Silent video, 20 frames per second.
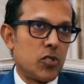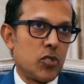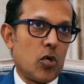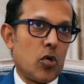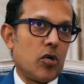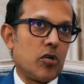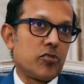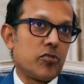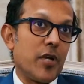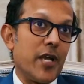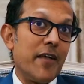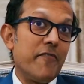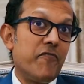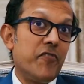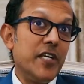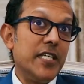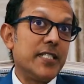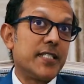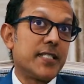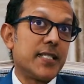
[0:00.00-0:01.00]
Sure. So
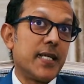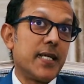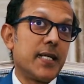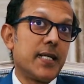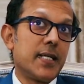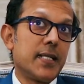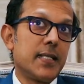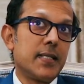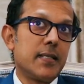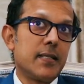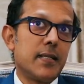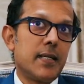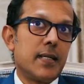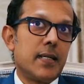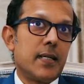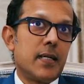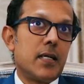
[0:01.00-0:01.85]
every single